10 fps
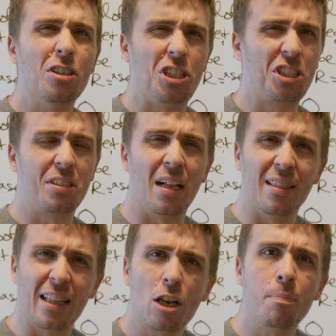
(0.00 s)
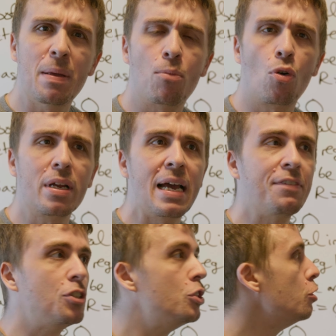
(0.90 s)
there's a little bit more you
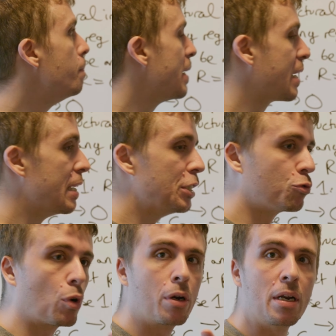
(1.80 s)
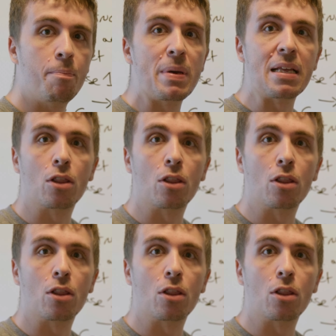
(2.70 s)
have to do because we're going to be